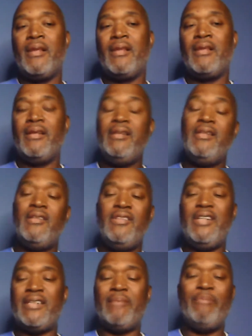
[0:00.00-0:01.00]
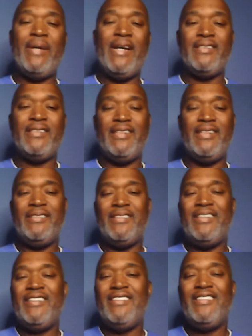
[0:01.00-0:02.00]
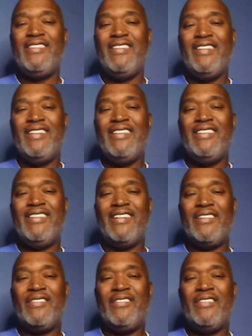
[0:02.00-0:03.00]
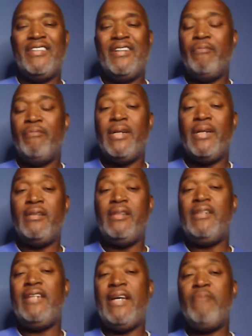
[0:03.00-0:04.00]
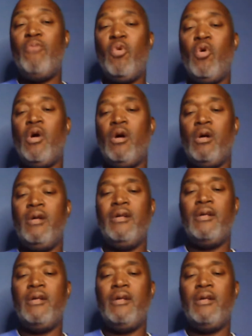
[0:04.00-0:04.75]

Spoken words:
You know, you got some bad shit, you know, but they more